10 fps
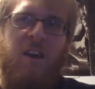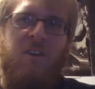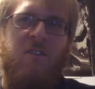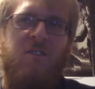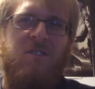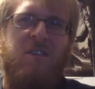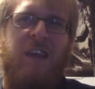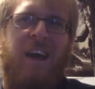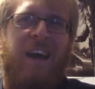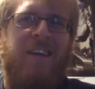Usually,
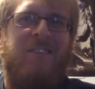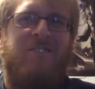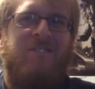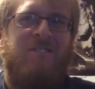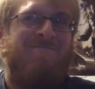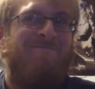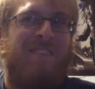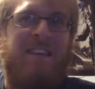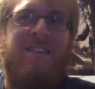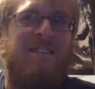I just
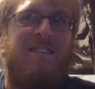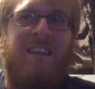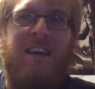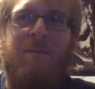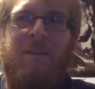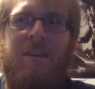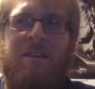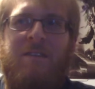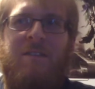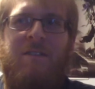let this slide
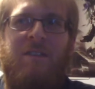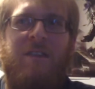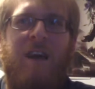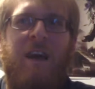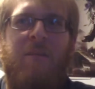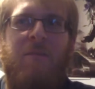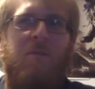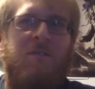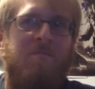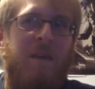because of the time it
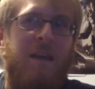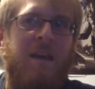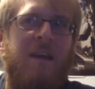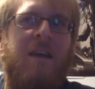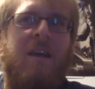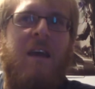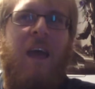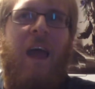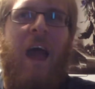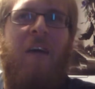was made.
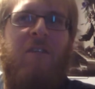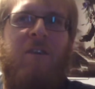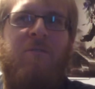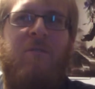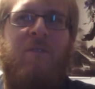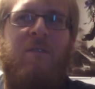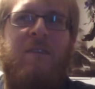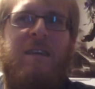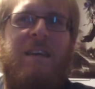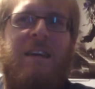
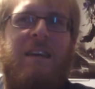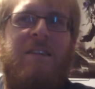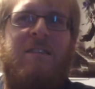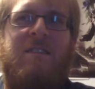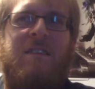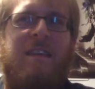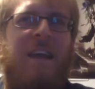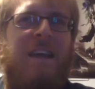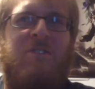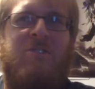However, it,
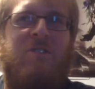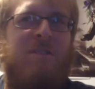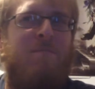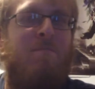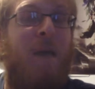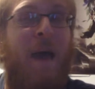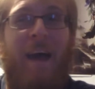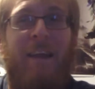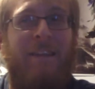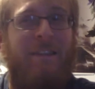it is just
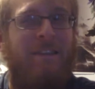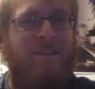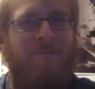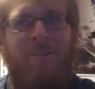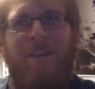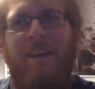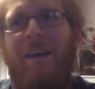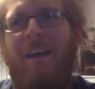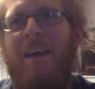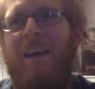bad in this one,
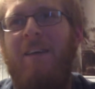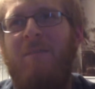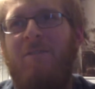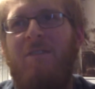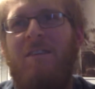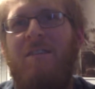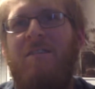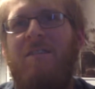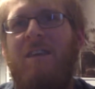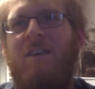especially in
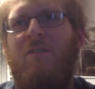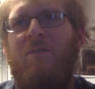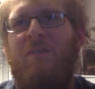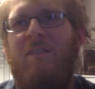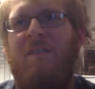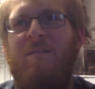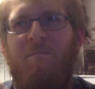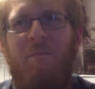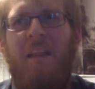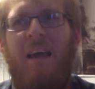scenes with this
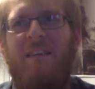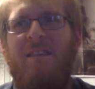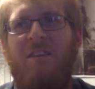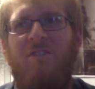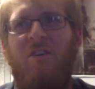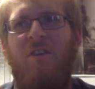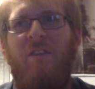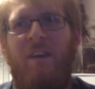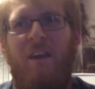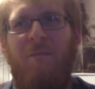plastic
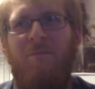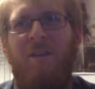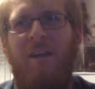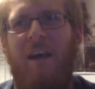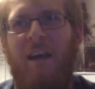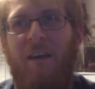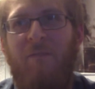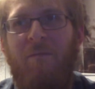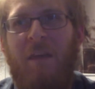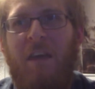doll that comes alive
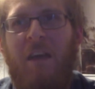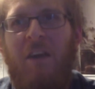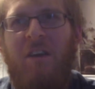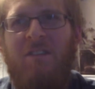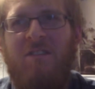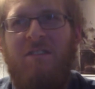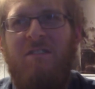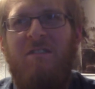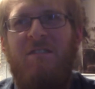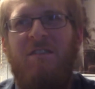you could
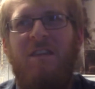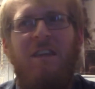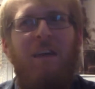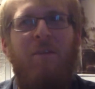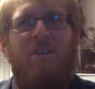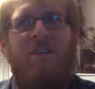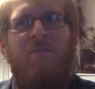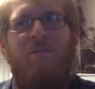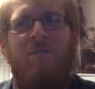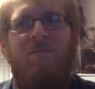just see not much
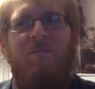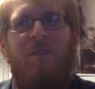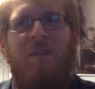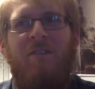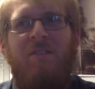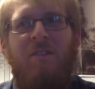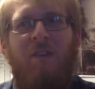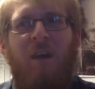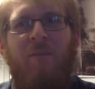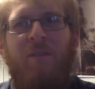effort was put into the
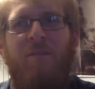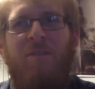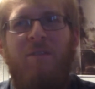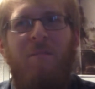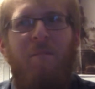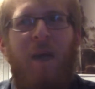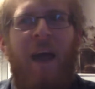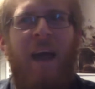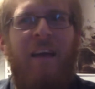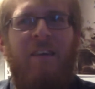cropped image in the
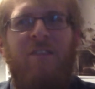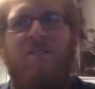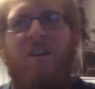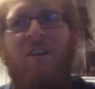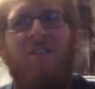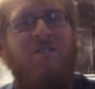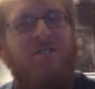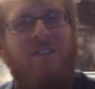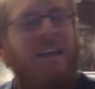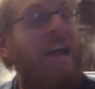back, and the doll is
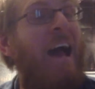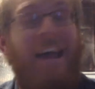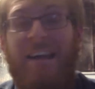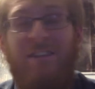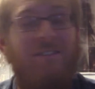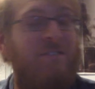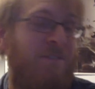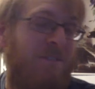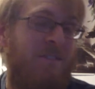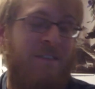just a guy in a
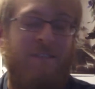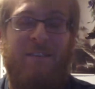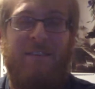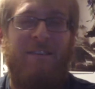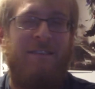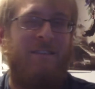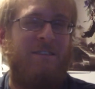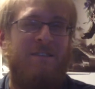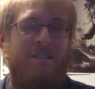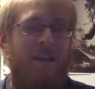suit. I mean, it's
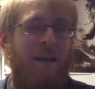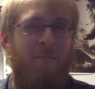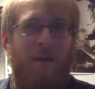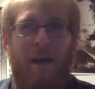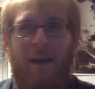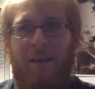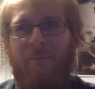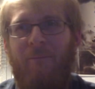just that bad.